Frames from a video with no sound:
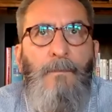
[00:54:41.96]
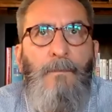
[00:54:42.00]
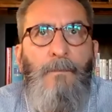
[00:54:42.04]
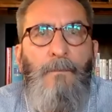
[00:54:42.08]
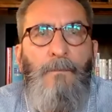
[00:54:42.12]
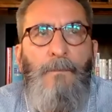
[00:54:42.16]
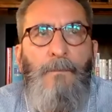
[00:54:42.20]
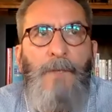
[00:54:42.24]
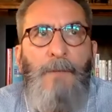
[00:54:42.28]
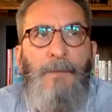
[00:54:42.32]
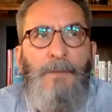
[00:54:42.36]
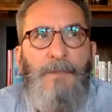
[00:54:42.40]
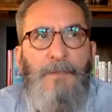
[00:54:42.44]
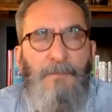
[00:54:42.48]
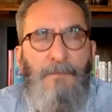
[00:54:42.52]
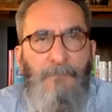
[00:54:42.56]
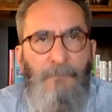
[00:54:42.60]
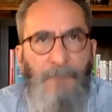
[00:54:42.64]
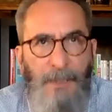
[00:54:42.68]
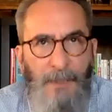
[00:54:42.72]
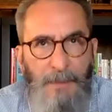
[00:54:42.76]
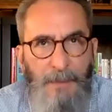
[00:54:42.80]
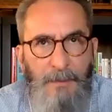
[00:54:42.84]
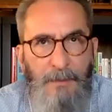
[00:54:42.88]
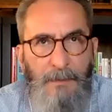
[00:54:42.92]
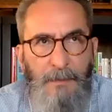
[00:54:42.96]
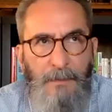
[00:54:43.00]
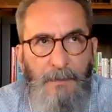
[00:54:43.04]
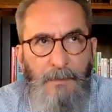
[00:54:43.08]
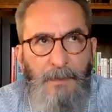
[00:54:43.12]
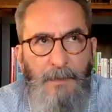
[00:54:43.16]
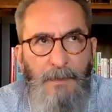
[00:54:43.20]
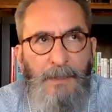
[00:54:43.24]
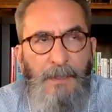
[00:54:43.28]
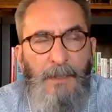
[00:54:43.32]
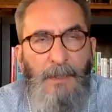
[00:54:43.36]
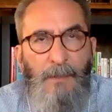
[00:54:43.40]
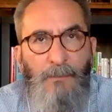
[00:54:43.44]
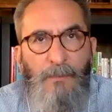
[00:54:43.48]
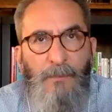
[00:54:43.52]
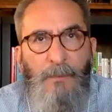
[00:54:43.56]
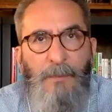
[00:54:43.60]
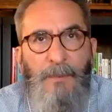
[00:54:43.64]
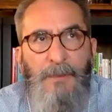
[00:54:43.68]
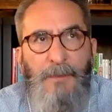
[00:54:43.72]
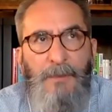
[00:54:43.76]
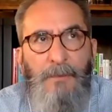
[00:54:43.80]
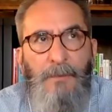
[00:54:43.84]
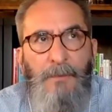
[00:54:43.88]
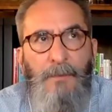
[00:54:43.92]
there was a friend, the young
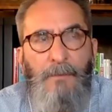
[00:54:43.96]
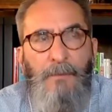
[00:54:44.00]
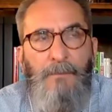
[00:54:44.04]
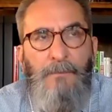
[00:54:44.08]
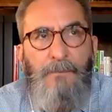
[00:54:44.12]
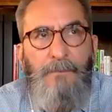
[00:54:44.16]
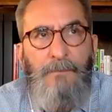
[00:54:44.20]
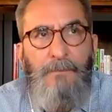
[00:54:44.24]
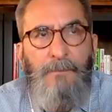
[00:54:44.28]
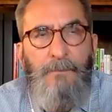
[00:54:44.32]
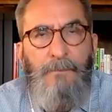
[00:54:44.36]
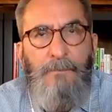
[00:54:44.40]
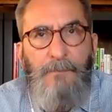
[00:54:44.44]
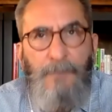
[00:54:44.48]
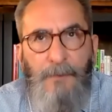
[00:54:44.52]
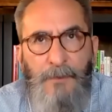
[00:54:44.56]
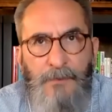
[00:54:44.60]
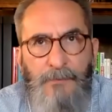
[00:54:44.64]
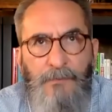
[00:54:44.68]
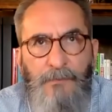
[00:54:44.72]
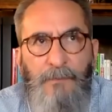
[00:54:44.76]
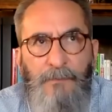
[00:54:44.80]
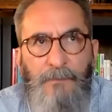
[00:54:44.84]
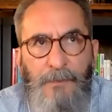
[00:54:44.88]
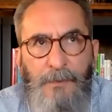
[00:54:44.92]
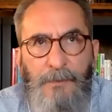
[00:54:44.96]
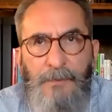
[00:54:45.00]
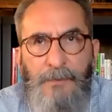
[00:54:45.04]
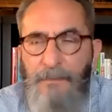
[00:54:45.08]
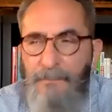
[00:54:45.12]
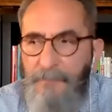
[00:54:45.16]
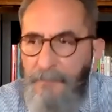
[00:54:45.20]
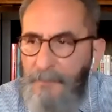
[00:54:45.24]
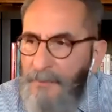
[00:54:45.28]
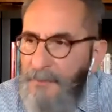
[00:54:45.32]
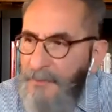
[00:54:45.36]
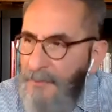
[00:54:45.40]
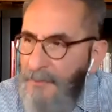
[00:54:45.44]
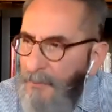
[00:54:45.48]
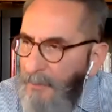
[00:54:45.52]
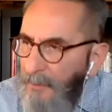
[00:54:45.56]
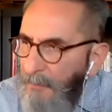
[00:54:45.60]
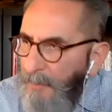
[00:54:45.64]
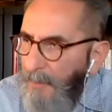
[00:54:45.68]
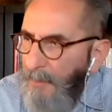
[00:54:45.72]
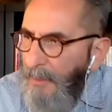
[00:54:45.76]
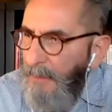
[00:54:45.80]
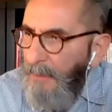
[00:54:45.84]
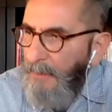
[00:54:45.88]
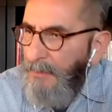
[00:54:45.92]
woman who first reviewed the first 30
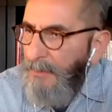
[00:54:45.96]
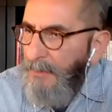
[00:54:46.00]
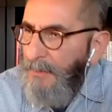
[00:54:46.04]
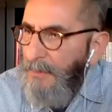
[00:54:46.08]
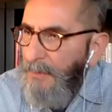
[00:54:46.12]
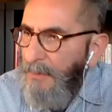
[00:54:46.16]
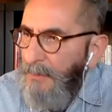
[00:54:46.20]
pages.